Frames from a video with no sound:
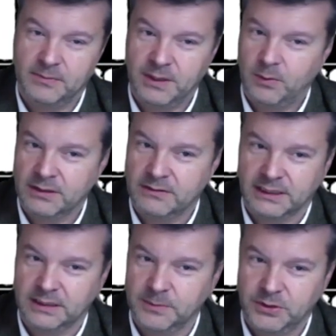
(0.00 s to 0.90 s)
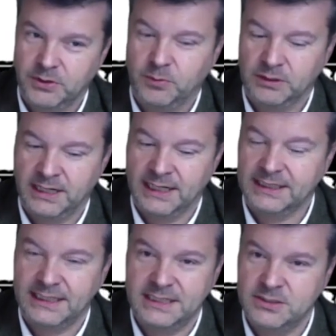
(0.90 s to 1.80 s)
They weren't thinking about you wanting to nick
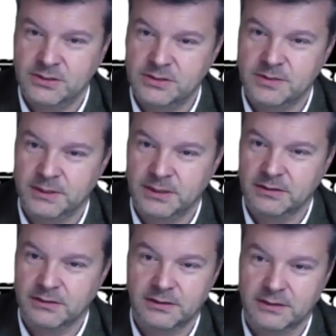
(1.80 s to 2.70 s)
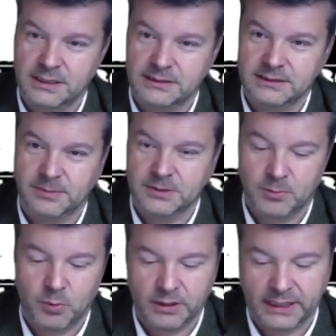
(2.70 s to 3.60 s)
these and use them in your little tabletop
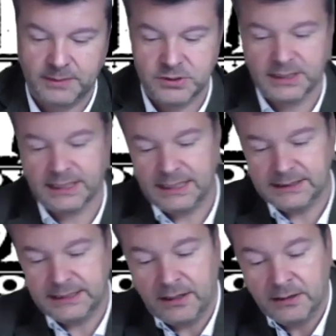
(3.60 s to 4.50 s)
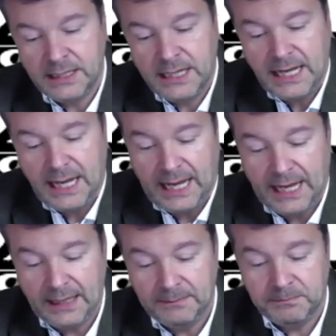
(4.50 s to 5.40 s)
board games or anything like that there.
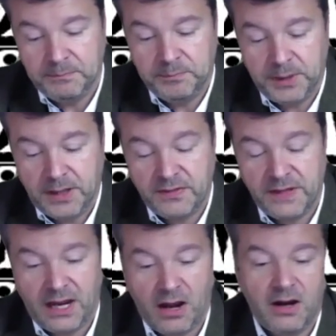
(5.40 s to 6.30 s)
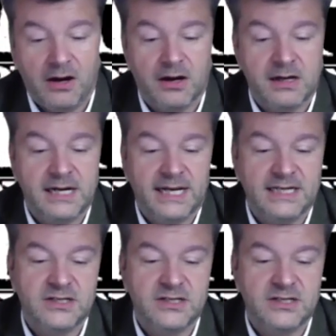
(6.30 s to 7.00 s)
But they are nice.